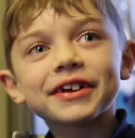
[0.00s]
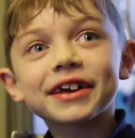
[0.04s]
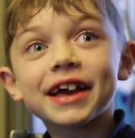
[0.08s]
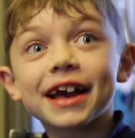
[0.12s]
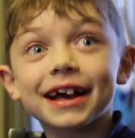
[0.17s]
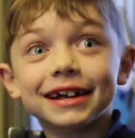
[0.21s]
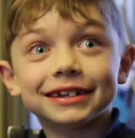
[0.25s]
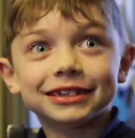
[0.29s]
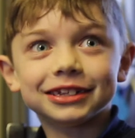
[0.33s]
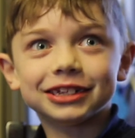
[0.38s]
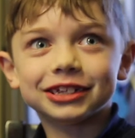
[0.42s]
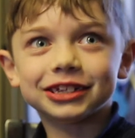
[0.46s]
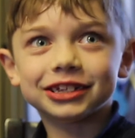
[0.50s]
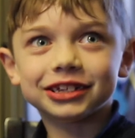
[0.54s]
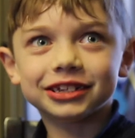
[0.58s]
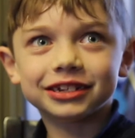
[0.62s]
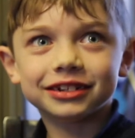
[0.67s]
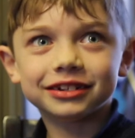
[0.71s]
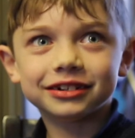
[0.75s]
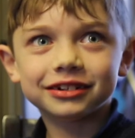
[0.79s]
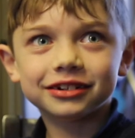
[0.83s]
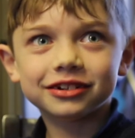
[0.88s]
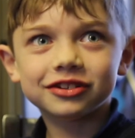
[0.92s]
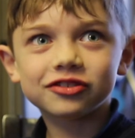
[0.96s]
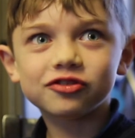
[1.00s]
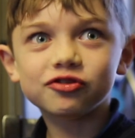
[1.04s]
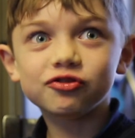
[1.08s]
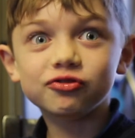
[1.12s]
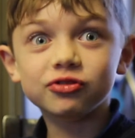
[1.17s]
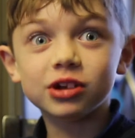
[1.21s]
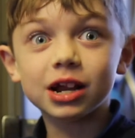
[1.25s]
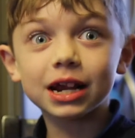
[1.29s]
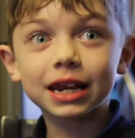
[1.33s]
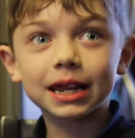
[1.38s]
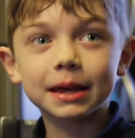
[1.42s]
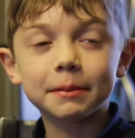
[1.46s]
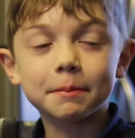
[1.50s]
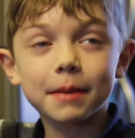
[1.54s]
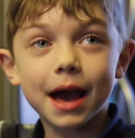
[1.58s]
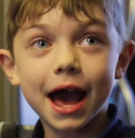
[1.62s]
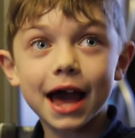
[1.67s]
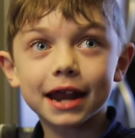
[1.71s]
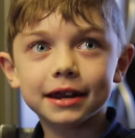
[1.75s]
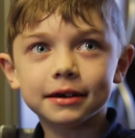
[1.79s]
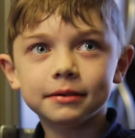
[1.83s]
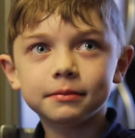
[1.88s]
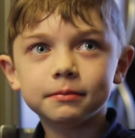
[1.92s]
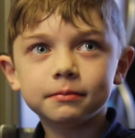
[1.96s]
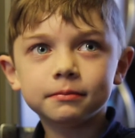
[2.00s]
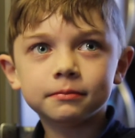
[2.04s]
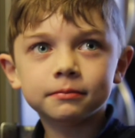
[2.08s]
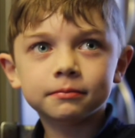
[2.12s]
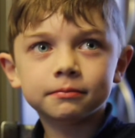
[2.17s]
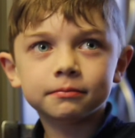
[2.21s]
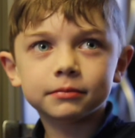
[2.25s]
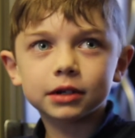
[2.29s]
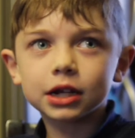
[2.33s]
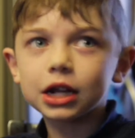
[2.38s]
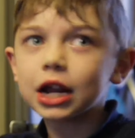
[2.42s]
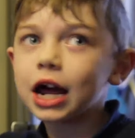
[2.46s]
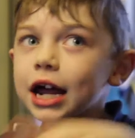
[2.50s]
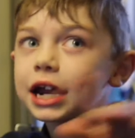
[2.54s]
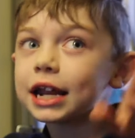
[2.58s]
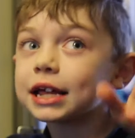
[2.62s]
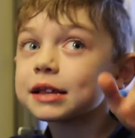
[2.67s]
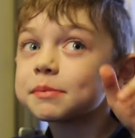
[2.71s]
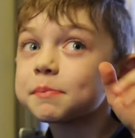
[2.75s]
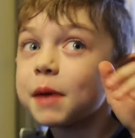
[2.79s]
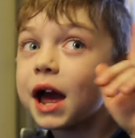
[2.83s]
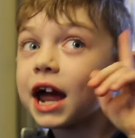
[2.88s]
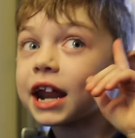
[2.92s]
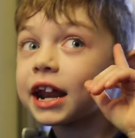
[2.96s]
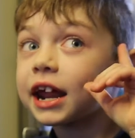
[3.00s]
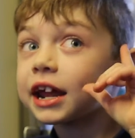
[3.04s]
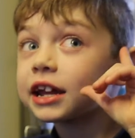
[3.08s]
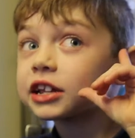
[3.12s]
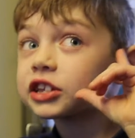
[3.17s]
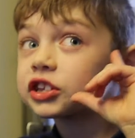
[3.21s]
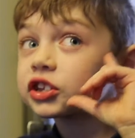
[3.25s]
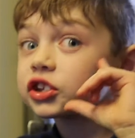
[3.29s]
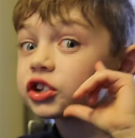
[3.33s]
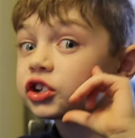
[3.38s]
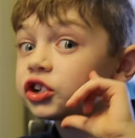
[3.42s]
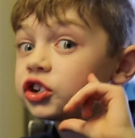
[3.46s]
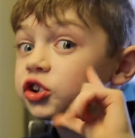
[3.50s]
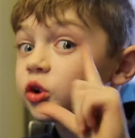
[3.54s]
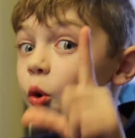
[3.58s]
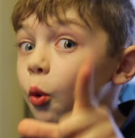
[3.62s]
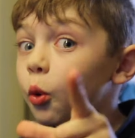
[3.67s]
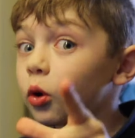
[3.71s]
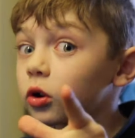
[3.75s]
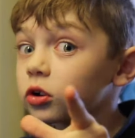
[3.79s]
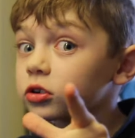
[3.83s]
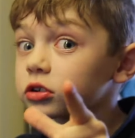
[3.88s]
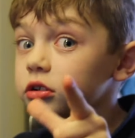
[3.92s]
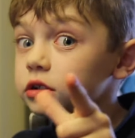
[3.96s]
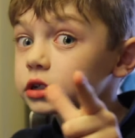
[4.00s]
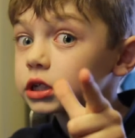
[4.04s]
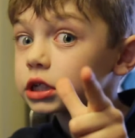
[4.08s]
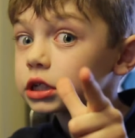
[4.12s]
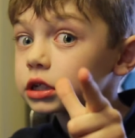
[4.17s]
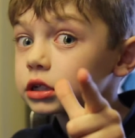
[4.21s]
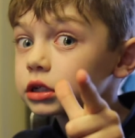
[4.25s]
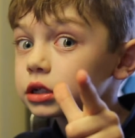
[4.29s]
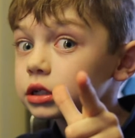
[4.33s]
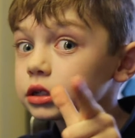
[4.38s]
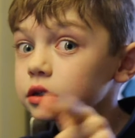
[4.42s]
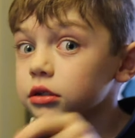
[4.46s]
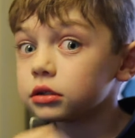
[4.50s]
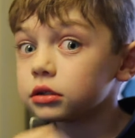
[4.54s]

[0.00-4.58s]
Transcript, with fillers: Yes, really bad, but not as bad as yours.